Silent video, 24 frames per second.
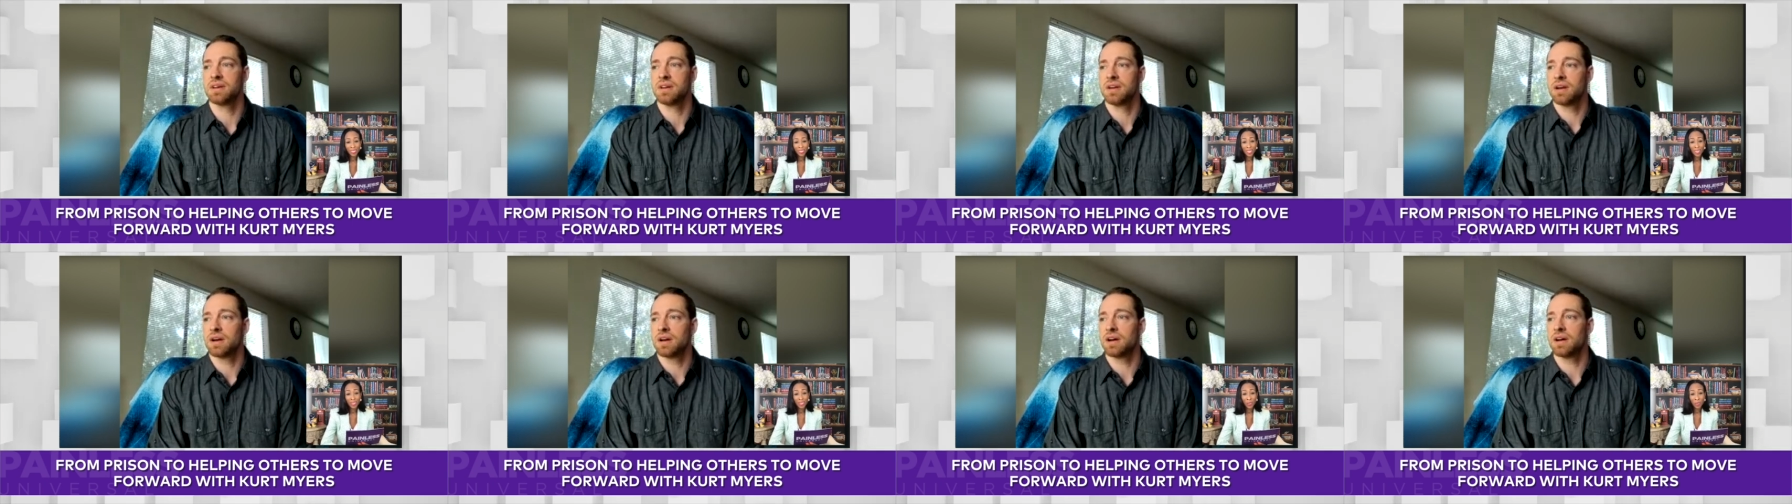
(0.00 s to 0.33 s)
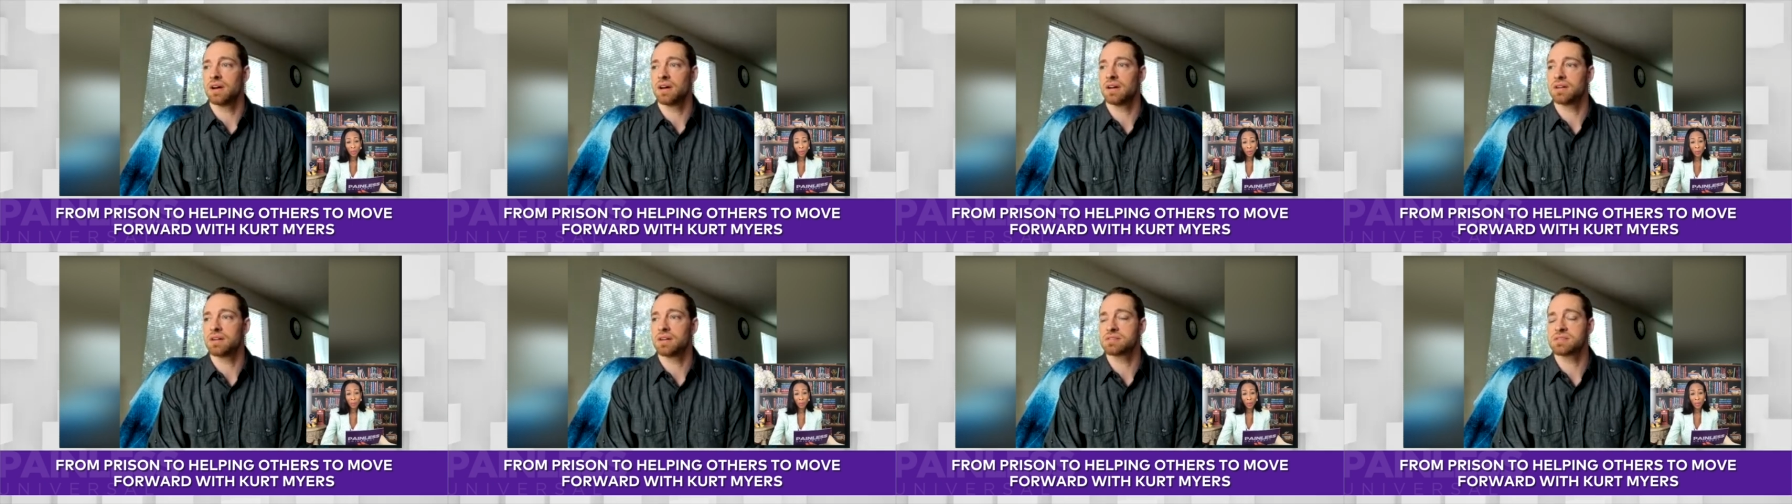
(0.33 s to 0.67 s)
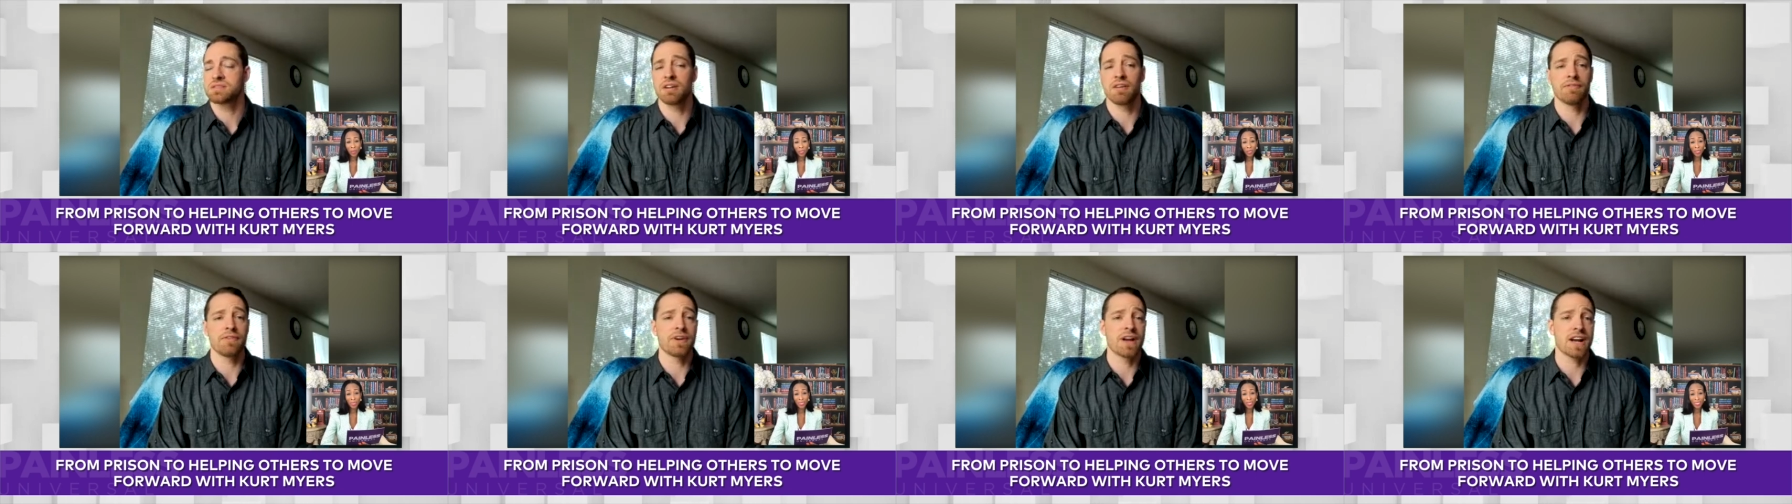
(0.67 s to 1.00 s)
and, uh,
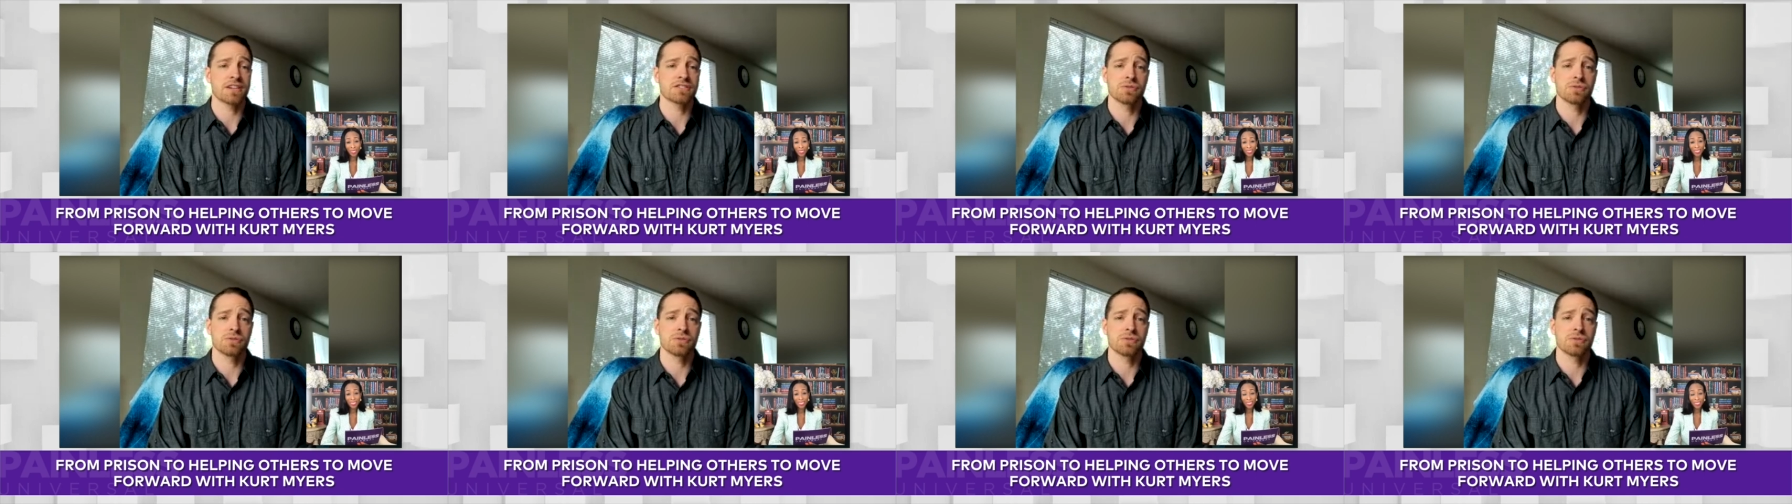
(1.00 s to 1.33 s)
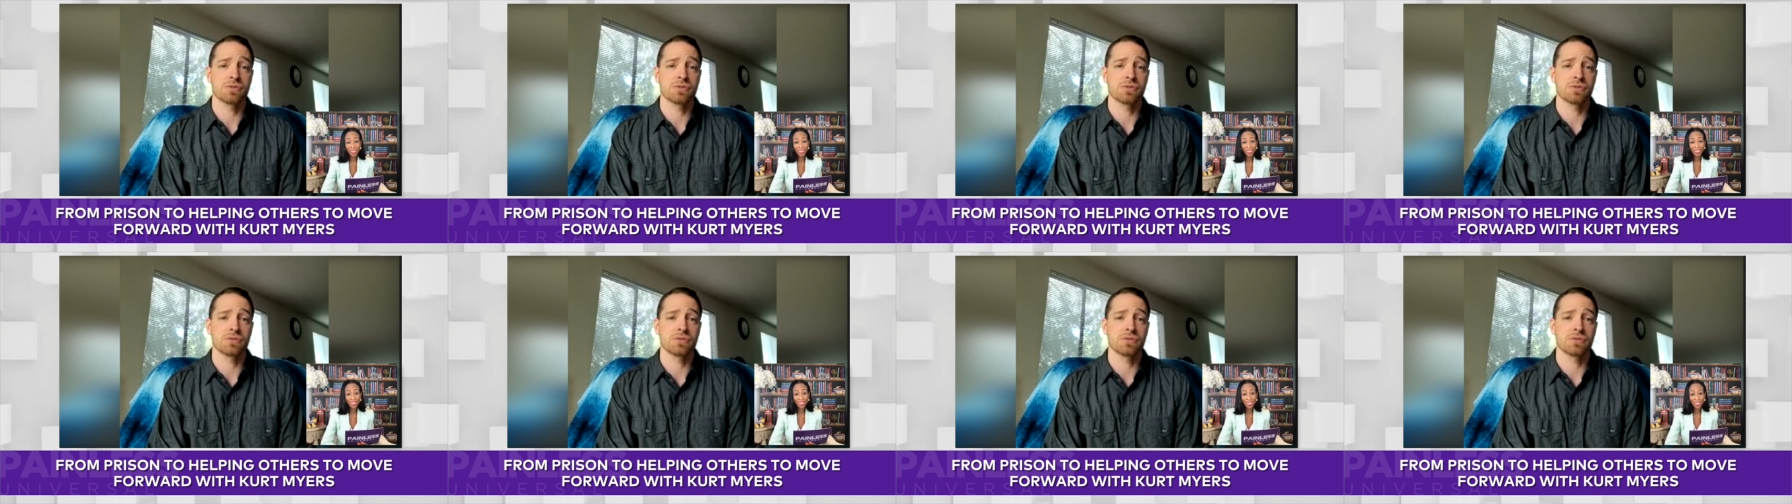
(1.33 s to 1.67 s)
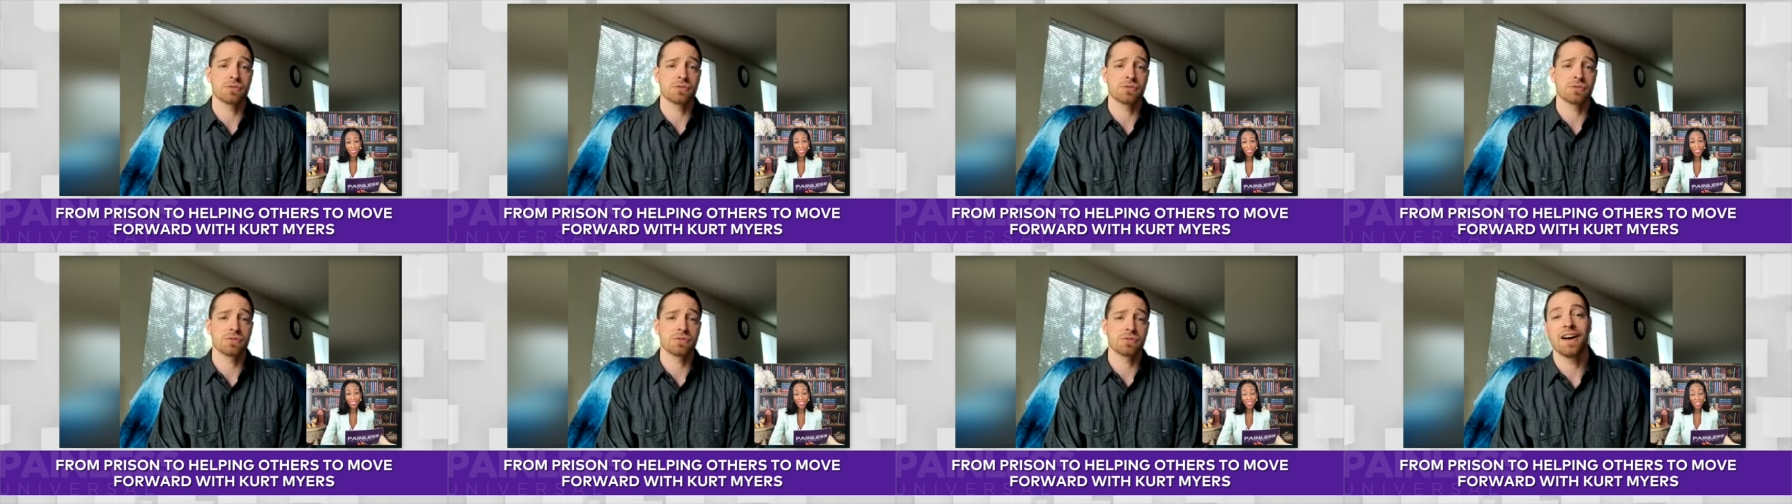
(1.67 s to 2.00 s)
all,
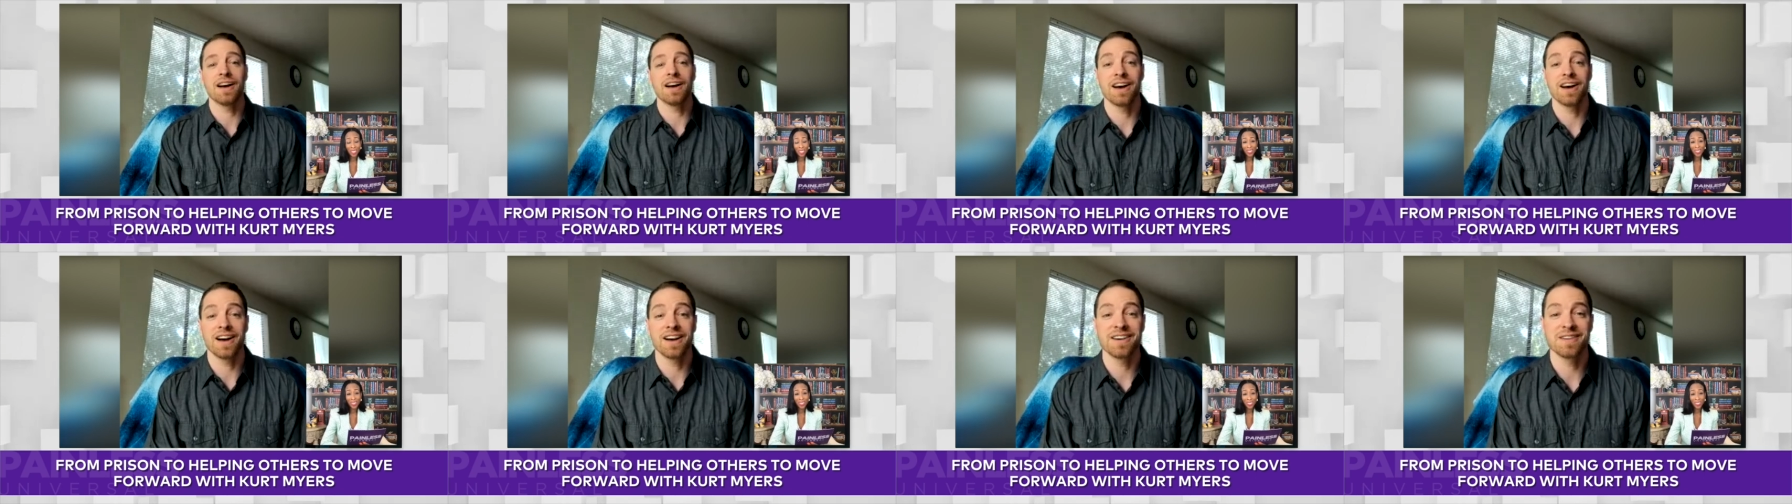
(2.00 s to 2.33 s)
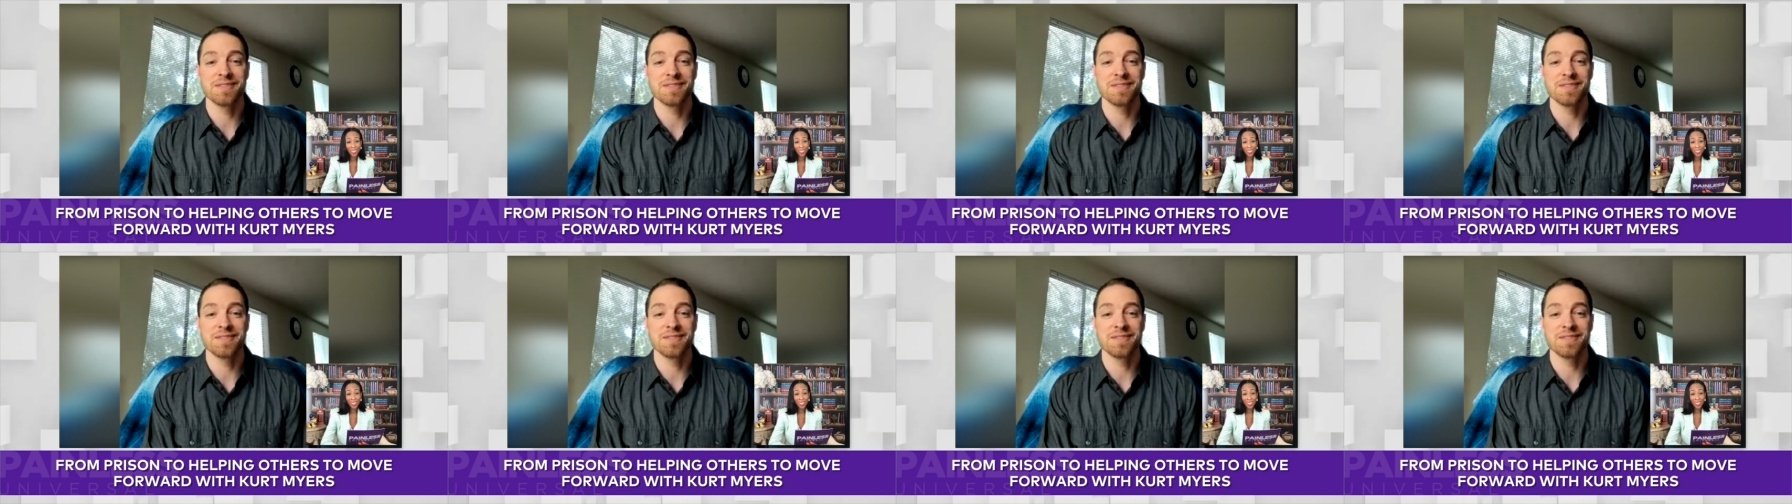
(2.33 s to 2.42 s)
by, uh-huh.